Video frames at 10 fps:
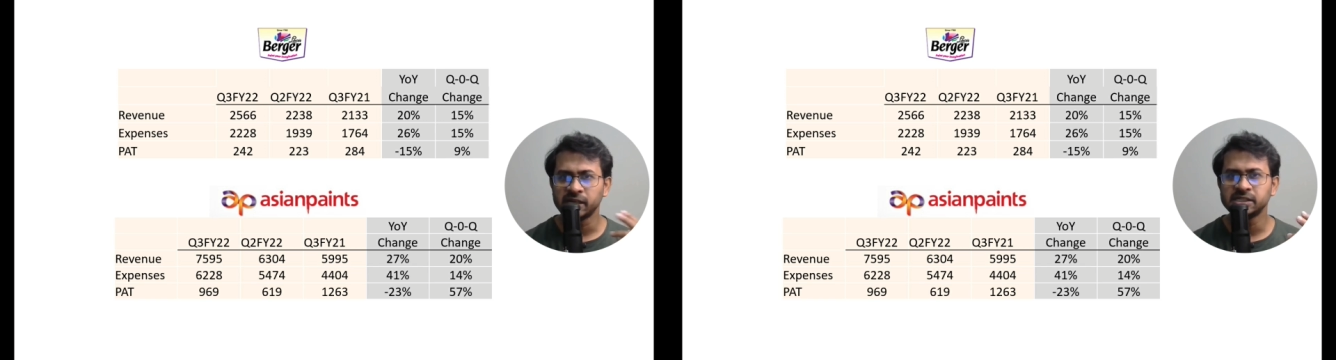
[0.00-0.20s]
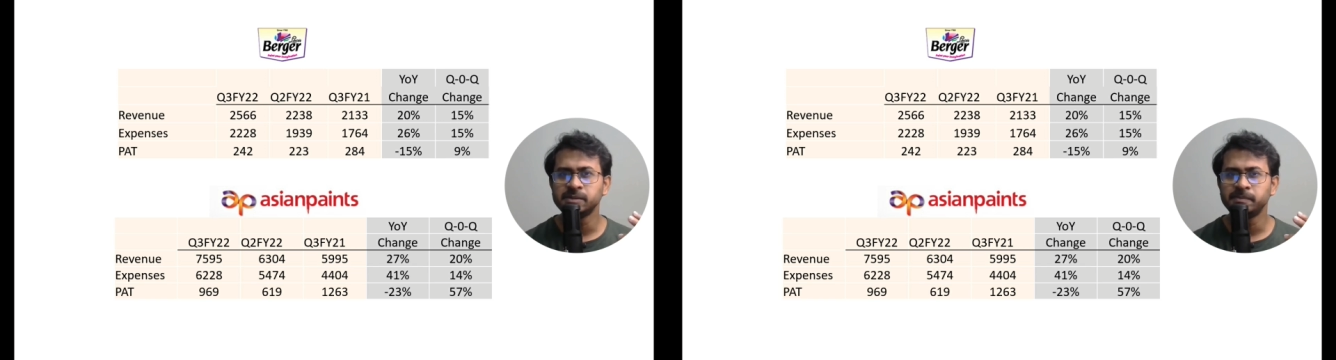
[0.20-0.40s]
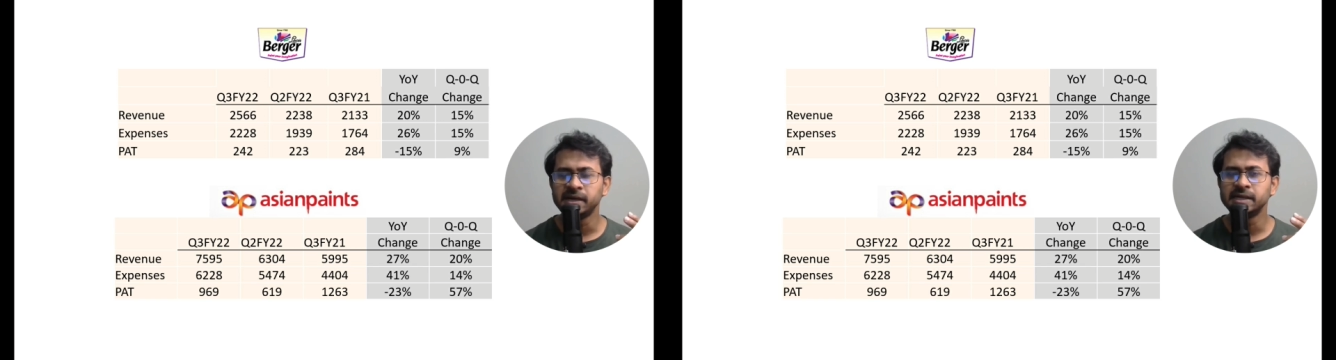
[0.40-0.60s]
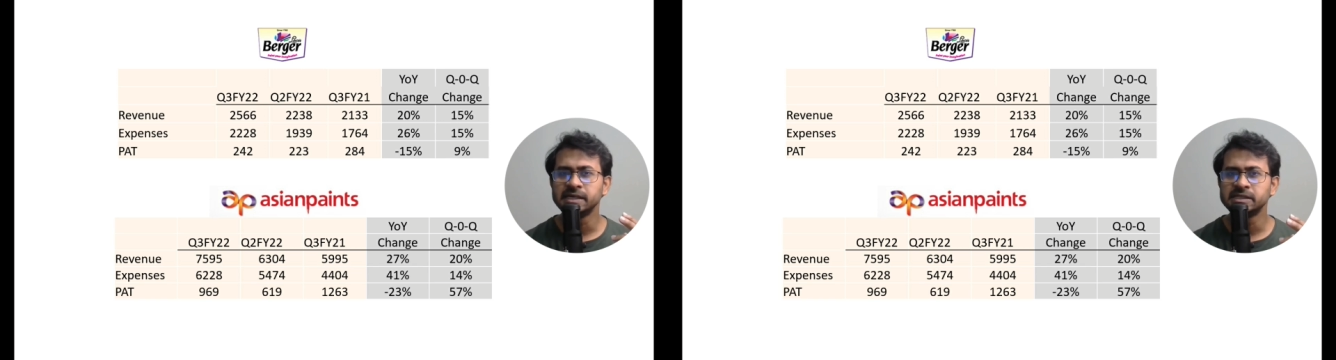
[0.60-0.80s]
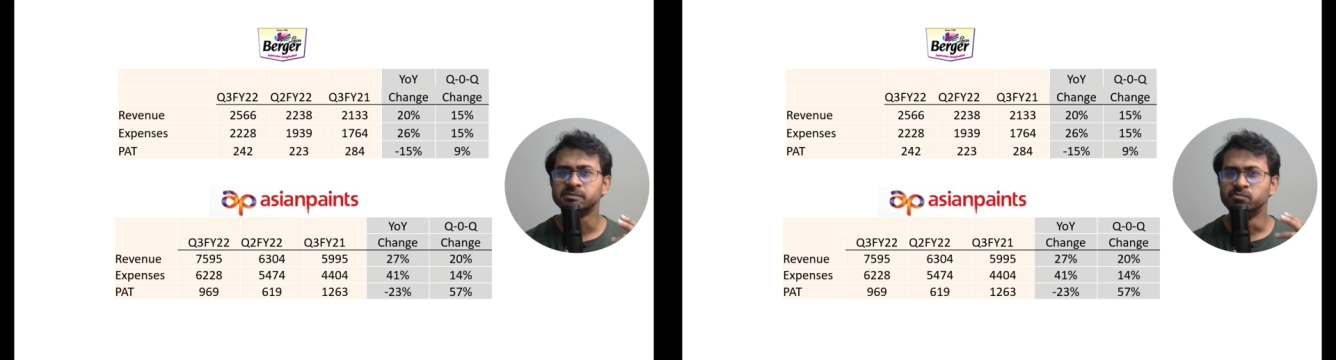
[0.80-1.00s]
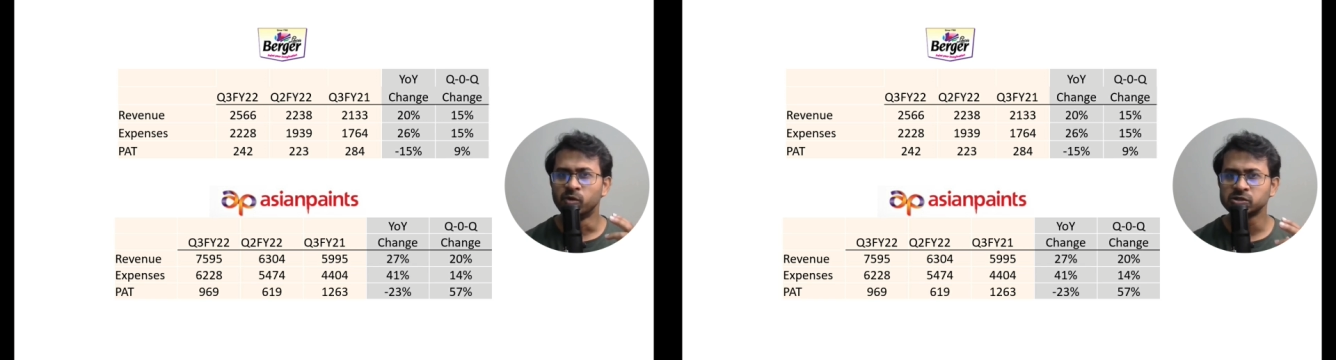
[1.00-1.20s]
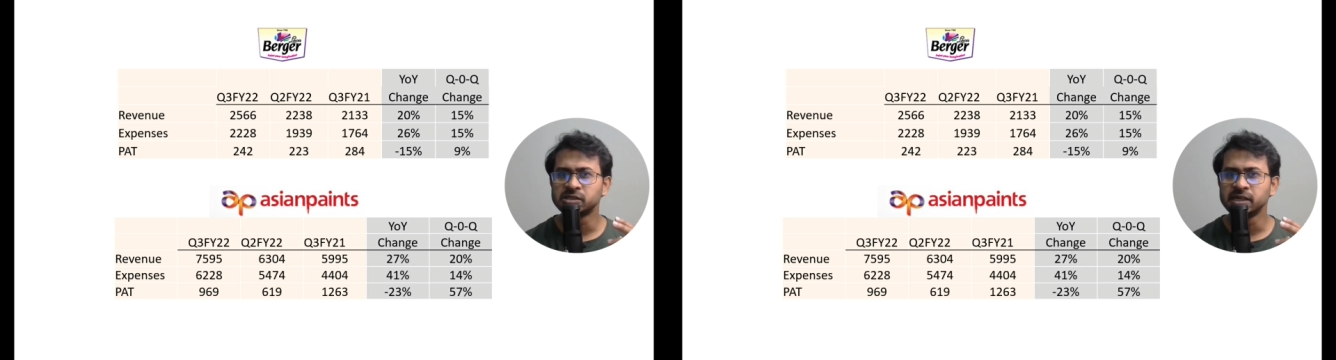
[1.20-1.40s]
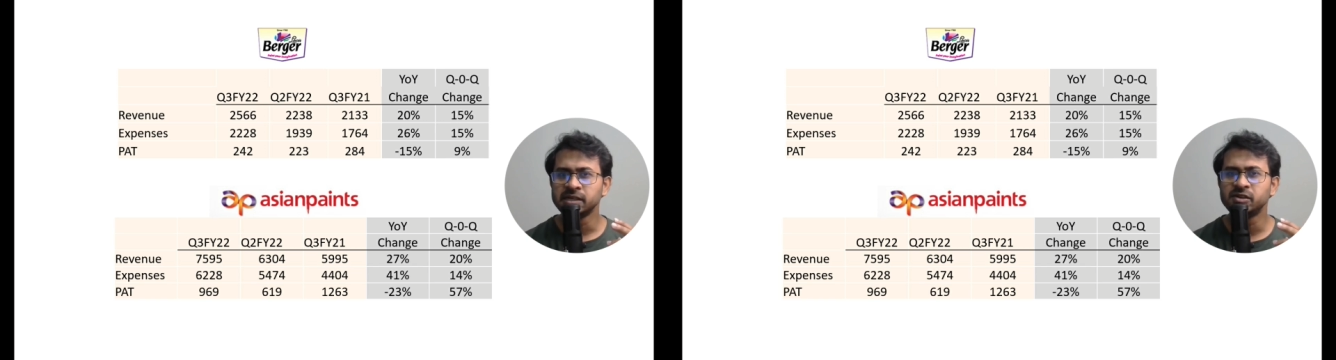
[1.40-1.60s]
Asian Paint is
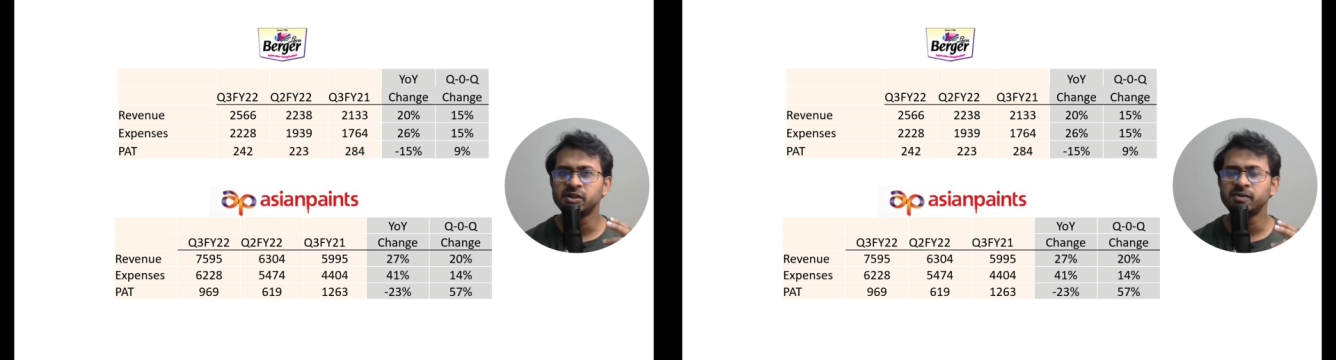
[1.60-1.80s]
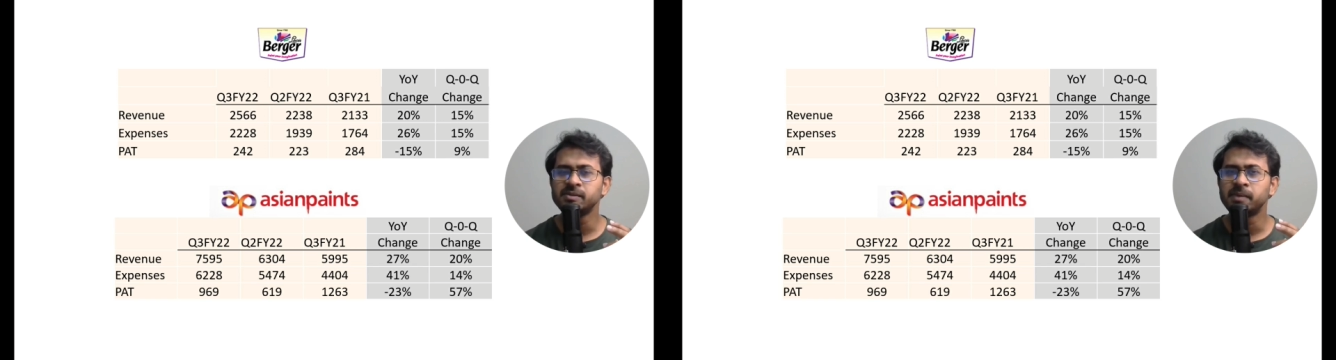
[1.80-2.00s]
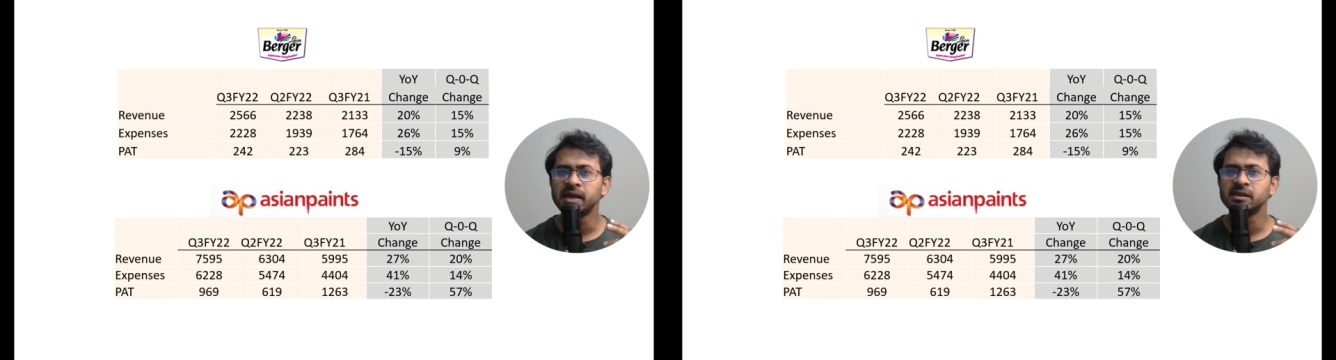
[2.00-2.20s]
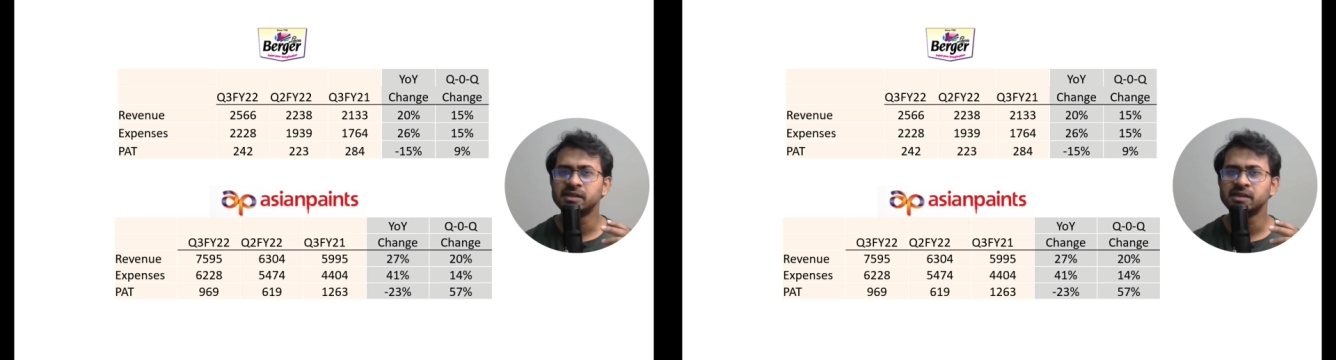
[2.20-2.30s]
mostly driven by